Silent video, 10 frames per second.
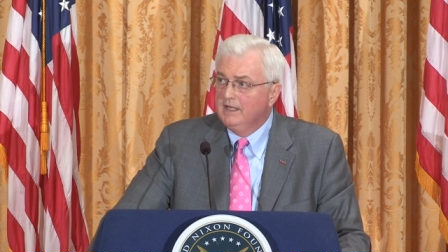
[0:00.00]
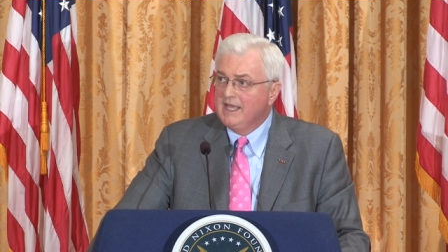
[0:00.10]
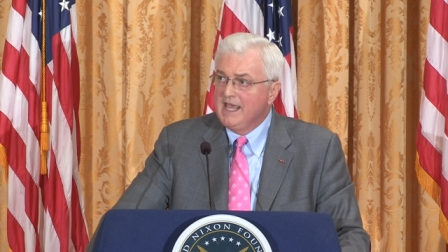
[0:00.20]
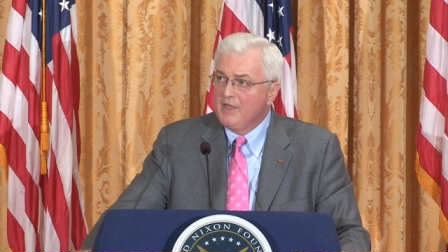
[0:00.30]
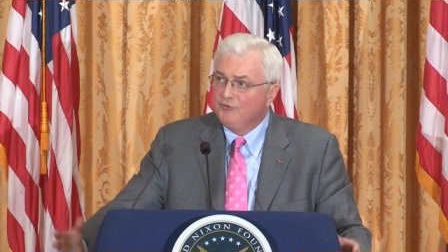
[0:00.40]

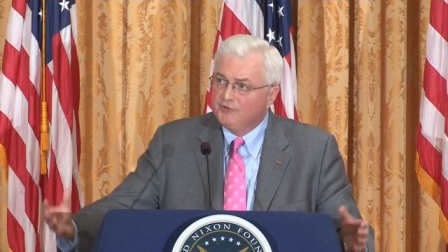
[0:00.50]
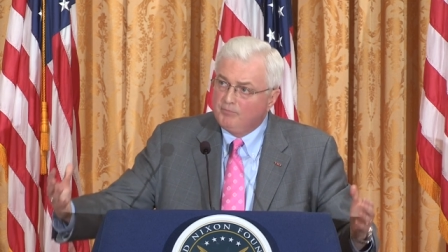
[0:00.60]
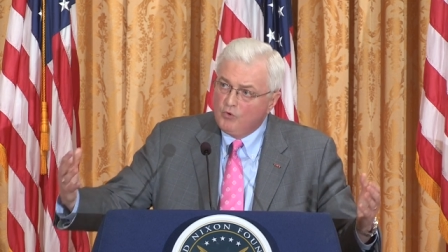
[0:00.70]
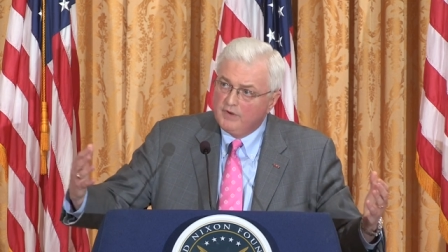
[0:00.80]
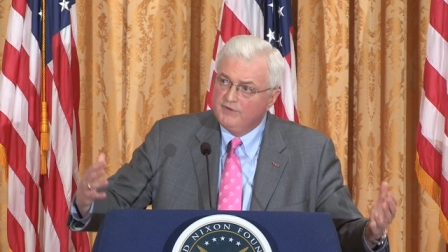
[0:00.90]
He had the
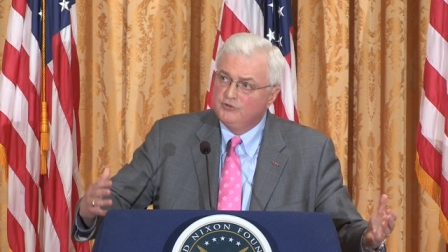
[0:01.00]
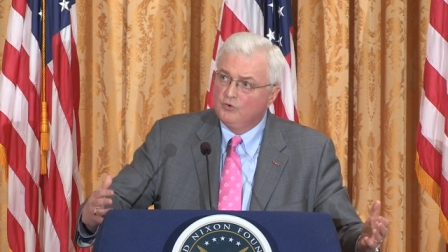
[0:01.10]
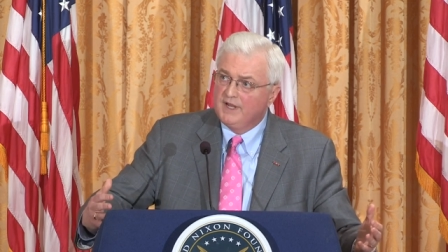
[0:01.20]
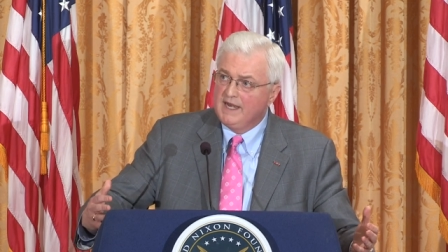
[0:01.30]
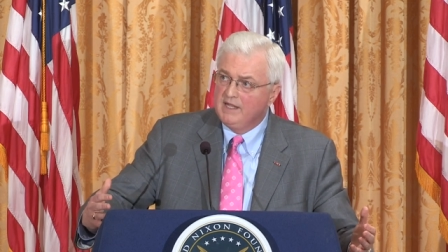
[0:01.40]
support of the
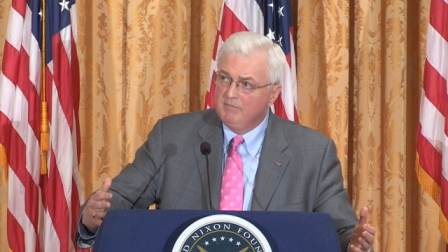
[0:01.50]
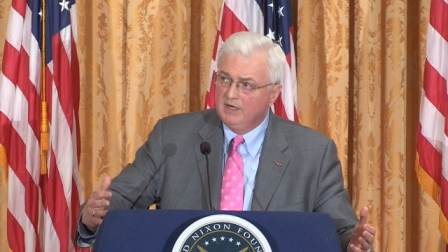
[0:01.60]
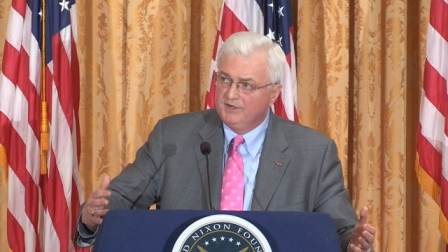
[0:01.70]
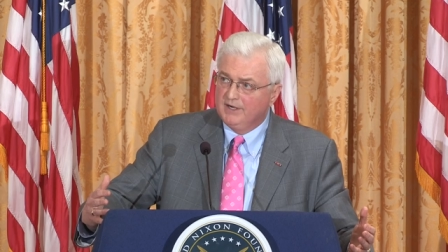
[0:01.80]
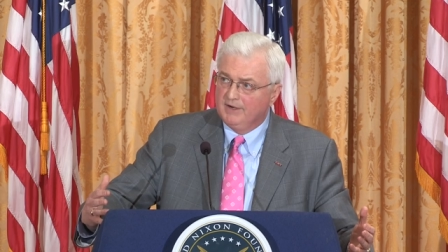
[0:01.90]
Jordanian
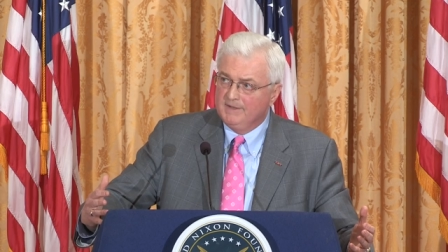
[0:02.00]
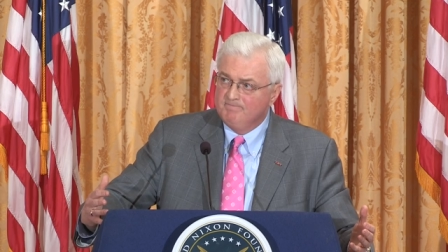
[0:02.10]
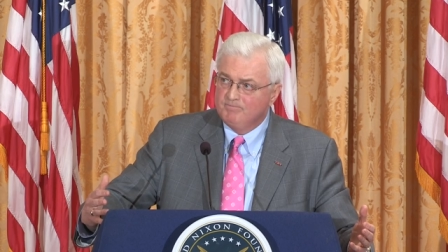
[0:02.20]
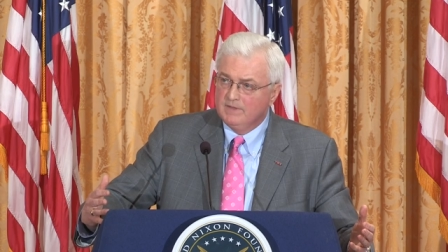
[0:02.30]
military.